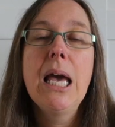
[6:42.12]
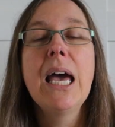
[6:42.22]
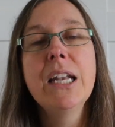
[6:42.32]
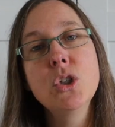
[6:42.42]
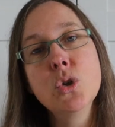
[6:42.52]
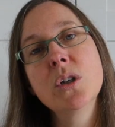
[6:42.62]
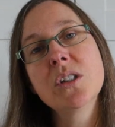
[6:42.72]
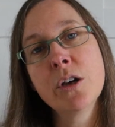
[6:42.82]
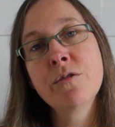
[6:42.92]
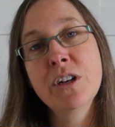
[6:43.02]
And it took
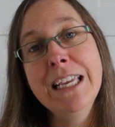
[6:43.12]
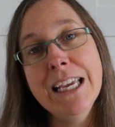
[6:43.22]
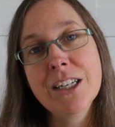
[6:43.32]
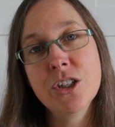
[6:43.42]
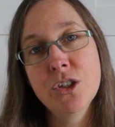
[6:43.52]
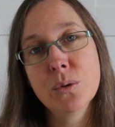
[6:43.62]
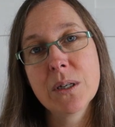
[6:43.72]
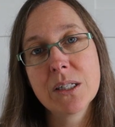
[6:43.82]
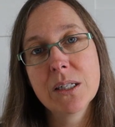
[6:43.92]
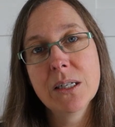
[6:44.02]
us over a year to do
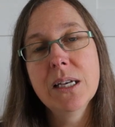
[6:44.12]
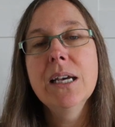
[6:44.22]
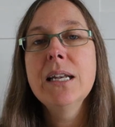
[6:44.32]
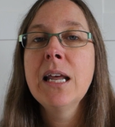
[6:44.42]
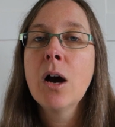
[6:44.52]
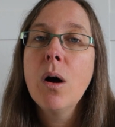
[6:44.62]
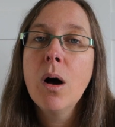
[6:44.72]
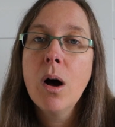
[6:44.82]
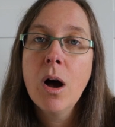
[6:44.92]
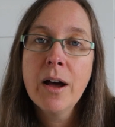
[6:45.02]
it. Now,
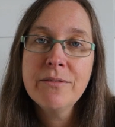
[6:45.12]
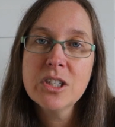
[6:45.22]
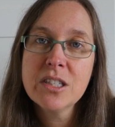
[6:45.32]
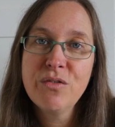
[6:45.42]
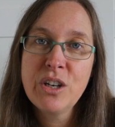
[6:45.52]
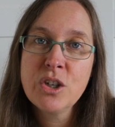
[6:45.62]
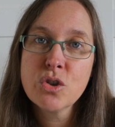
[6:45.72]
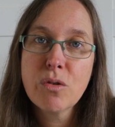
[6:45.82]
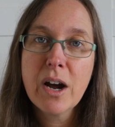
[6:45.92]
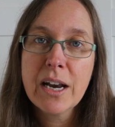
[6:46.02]
I've just
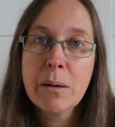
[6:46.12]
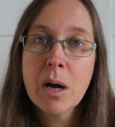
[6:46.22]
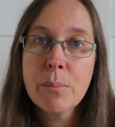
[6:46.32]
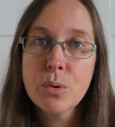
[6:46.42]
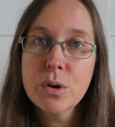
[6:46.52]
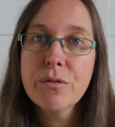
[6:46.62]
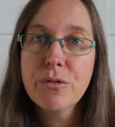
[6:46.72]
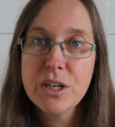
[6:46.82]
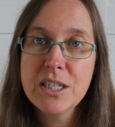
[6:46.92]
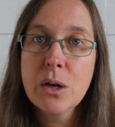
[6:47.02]
finished writing my book,
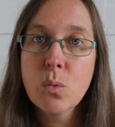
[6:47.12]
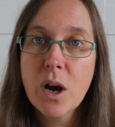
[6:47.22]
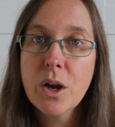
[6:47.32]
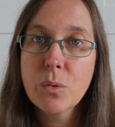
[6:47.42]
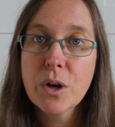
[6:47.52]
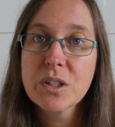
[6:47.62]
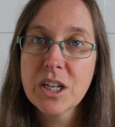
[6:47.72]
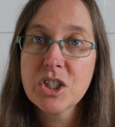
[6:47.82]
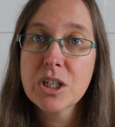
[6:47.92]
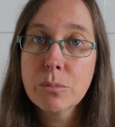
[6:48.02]
Frisian Whitework,
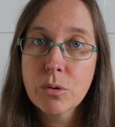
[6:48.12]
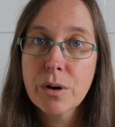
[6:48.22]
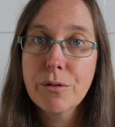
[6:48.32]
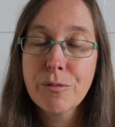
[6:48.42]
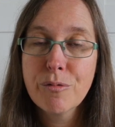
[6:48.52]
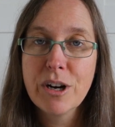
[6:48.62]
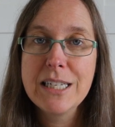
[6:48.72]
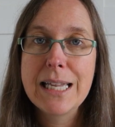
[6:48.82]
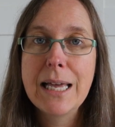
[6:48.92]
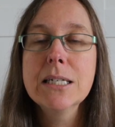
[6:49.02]
Dutch Embroidery from
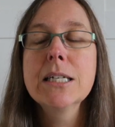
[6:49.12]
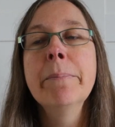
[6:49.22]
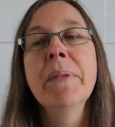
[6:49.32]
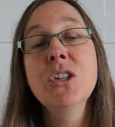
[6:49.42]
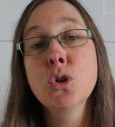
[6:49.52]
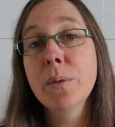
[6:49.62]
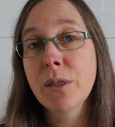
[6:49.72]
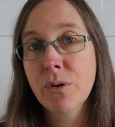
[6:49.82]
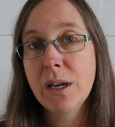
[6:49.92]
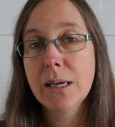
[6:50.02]
Friesland. It took me
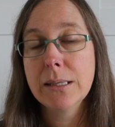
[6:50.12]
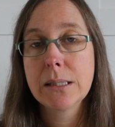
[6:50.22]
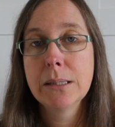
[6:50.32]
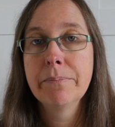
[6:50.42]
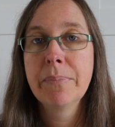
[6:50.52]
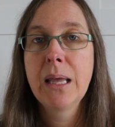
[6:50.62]
3 years.